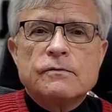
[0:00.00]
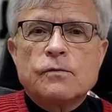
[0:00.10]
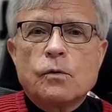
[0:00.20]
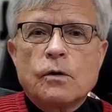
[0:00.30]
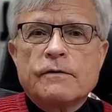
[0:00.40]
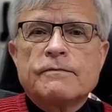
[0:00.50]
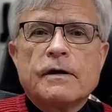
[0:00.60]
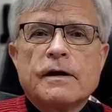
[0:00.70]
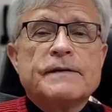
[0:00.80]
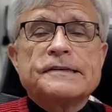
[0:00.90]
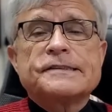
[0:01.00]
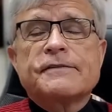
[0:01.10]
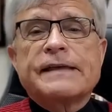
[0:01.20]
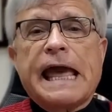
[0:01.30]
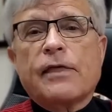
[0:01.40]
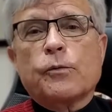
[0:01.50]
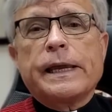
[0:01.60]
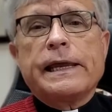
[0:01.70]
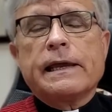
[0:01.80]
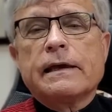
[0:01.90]
for a festive
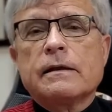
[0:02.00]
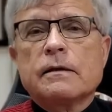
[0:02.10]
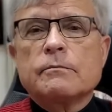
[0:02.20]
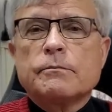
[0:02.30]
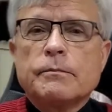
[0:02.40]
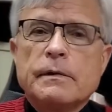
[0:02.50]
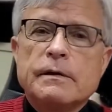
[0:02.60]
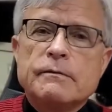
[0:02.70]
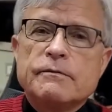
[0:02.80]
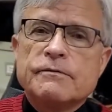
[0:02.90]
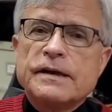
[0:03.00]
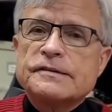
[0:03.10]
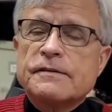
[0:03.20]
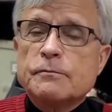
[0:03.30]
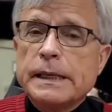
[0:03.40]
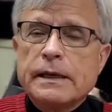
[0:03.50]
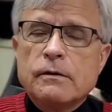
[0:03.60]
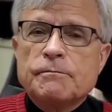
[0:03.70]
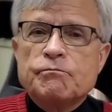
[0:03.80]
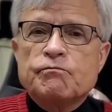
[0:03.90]
gathering and a festive meal.